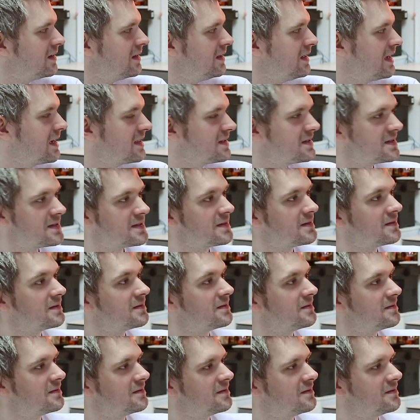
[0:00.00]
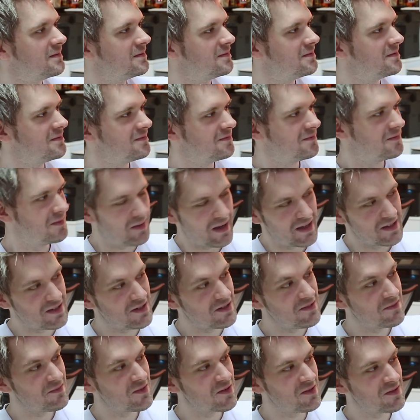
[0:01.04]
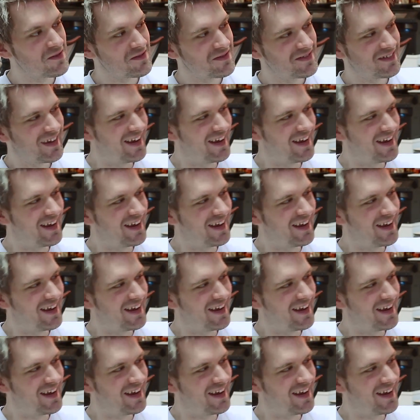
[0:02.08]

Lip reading: yes, we plan to do more.